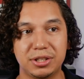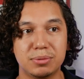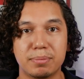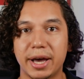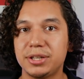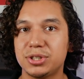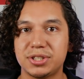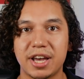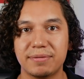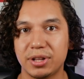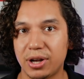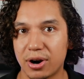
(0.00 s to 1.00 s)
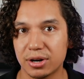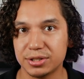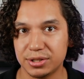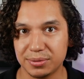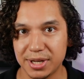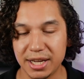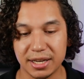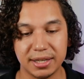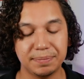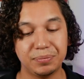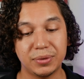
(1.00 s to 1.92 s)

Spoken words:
you might just have the cards you need.